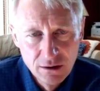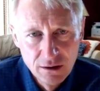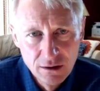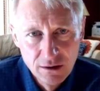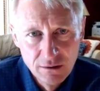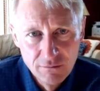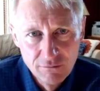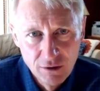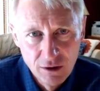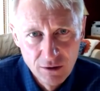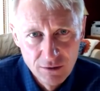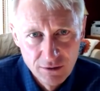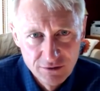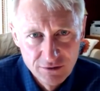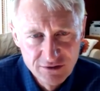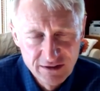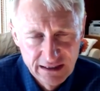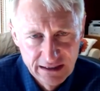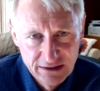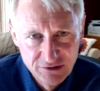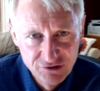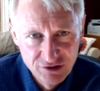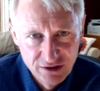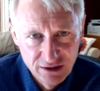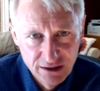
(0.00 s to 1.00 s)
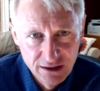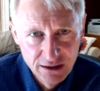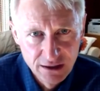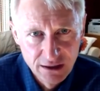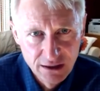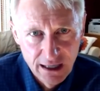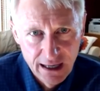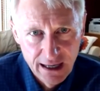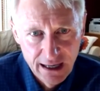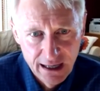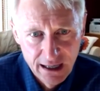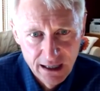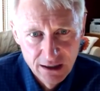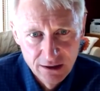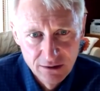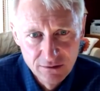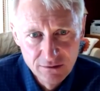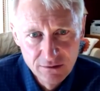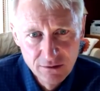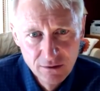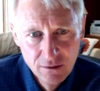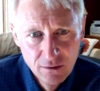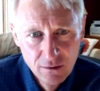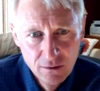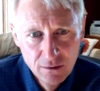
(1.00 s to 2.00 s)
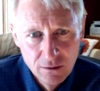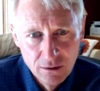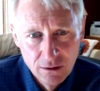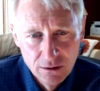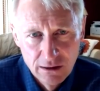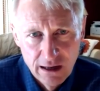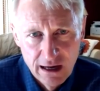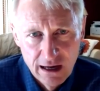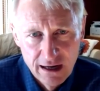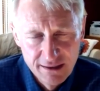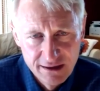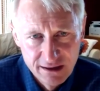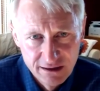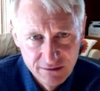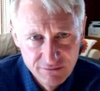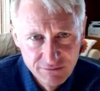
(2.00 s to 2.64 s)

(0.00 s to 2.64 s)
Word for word: of all the teaching and a lot of the